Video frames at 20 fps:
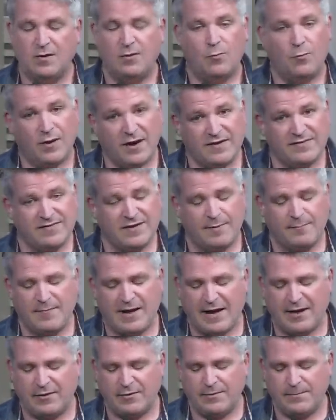Why does that
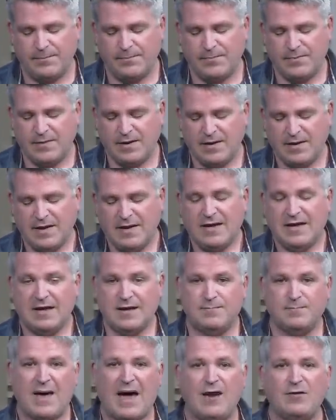matter?
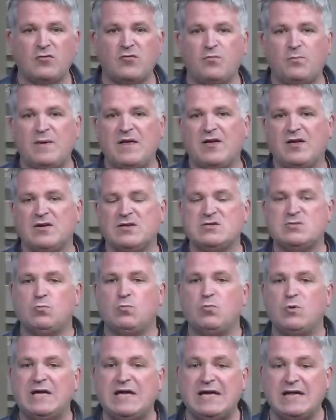It matters because
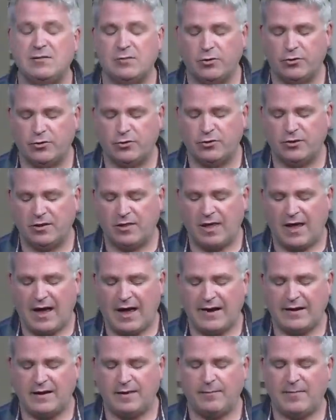we learn a
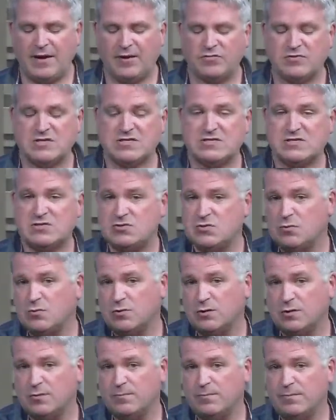lot about the
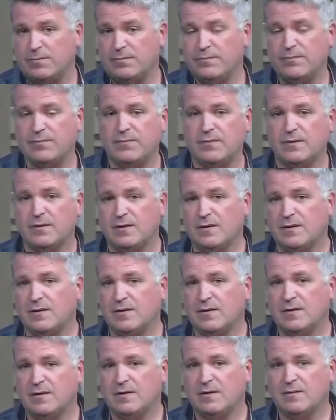storm
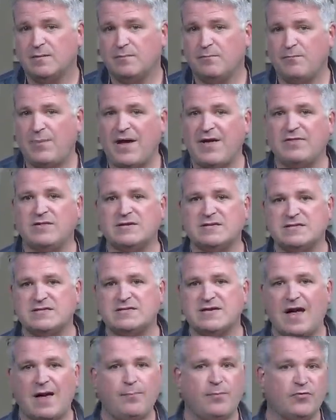by the
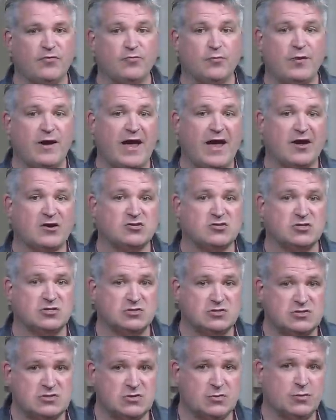disciples' reaction
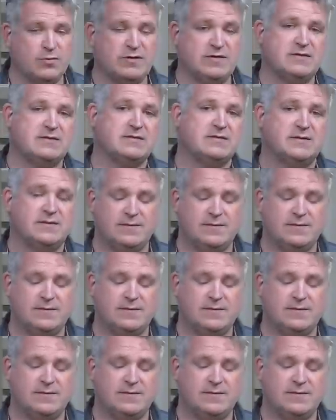to it.